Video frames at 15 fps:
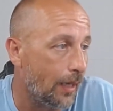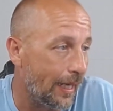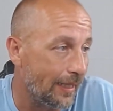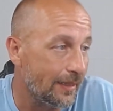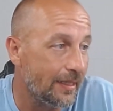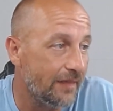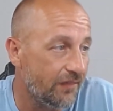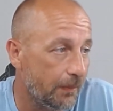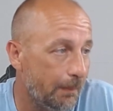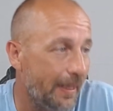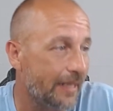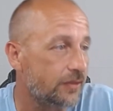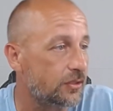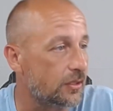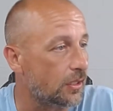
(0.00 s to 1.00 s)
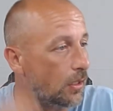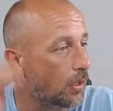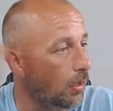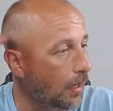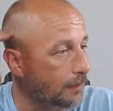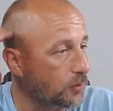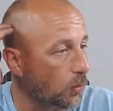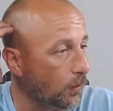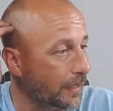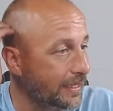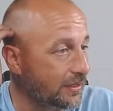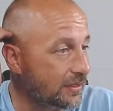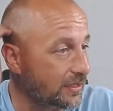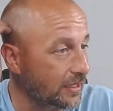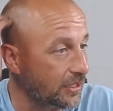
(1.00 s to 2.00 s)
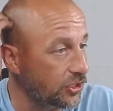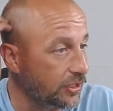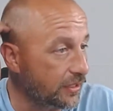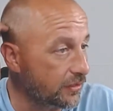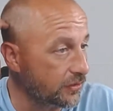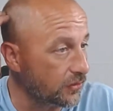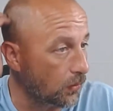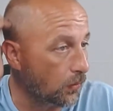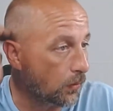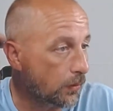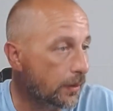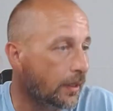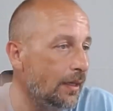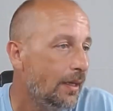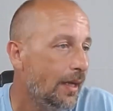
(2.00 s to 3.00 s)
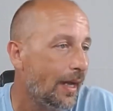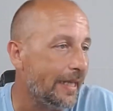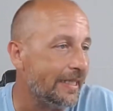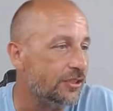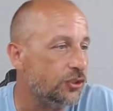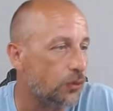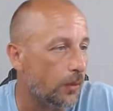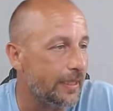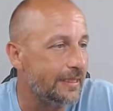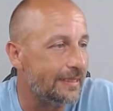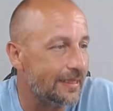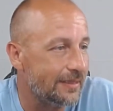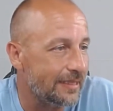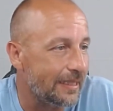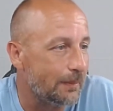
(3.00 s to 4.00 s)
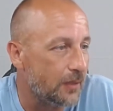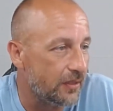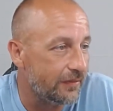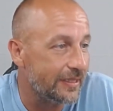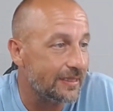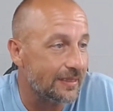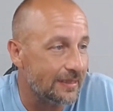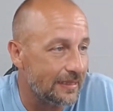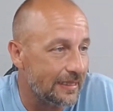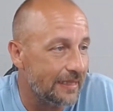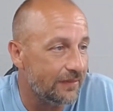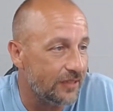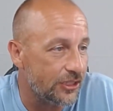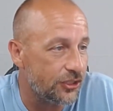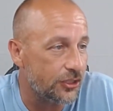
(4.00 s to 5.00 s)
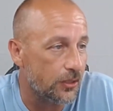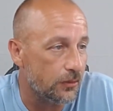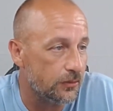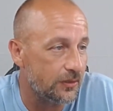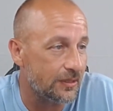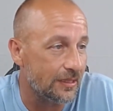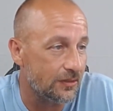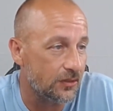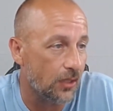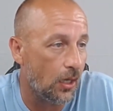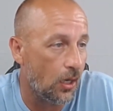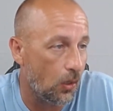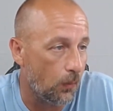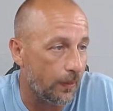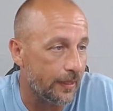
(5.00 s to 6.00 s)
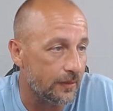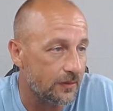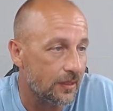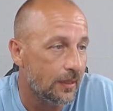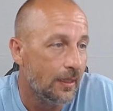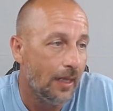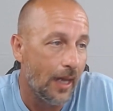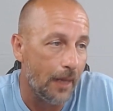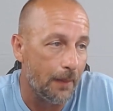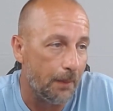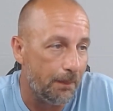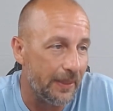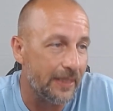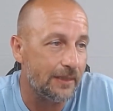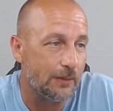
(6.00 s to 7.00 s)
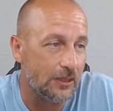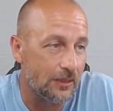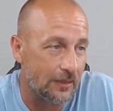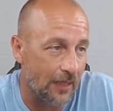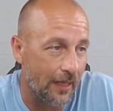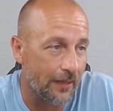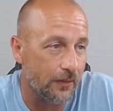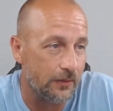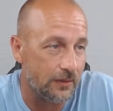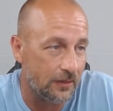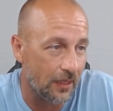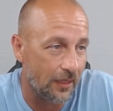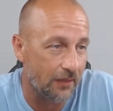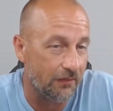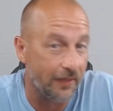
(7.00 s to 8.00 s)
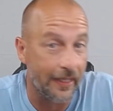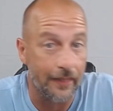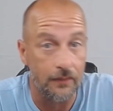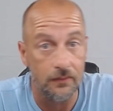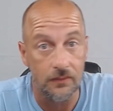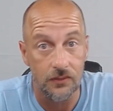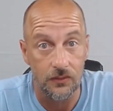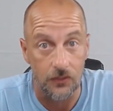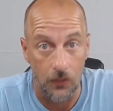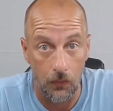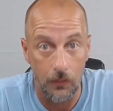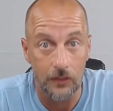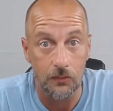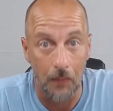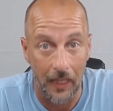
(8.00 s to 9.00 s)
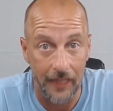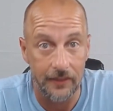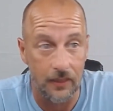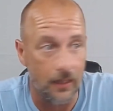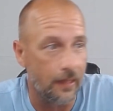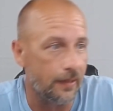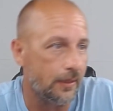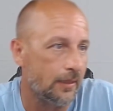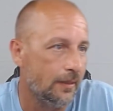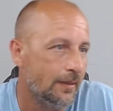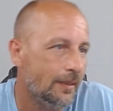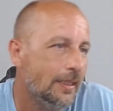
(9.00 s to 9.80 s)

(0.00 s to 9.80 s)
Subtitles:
I live in Mexico. I'm 26 years old. I enjoy Disney movies and TV shows since always. I'm a big Donald Duck fan. So is my daughter.